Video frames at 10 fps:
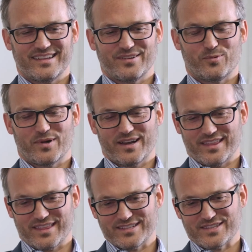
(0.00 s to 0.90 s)
one of
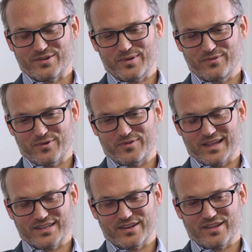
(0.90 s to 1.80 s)
the things that we've
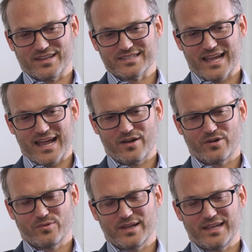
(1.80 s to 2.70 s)
reflected on is how
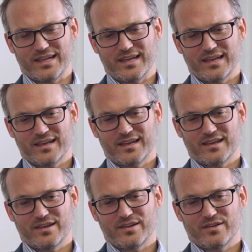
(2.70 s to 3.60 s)
do we
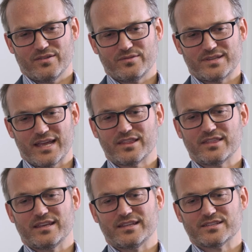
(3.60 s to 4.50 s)
take
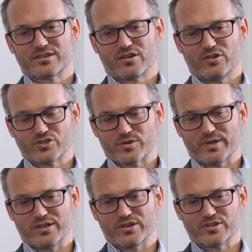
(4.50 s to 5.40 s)
these culture
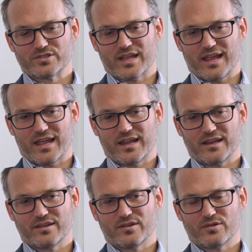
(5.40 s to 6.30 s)
pillars
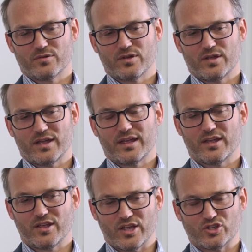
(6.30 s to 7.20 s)
and
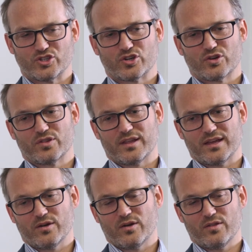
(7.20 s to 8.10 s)
ensure
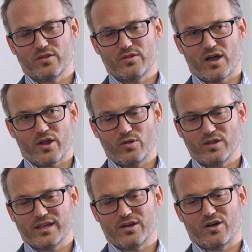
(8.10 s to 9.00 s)
that not
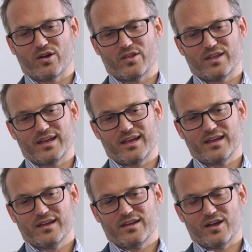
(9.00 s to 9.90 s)
only are
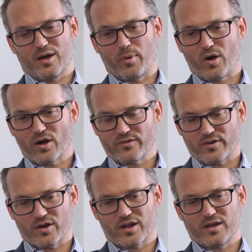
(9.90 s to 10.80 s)
they a part of
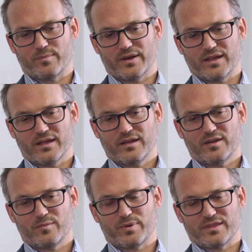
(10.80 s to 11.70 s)
our company,
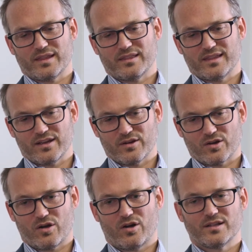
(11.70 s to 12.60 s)
but that they are
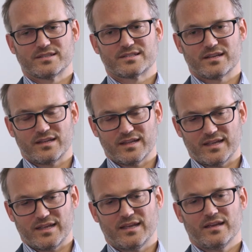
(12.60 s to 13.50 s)

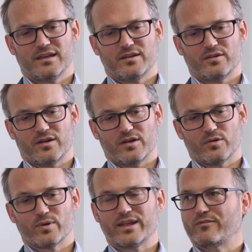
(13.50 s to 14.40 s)
constantly
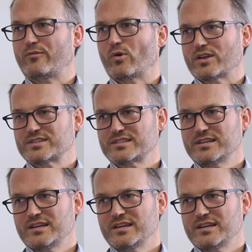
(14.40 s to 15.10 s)
reinforced.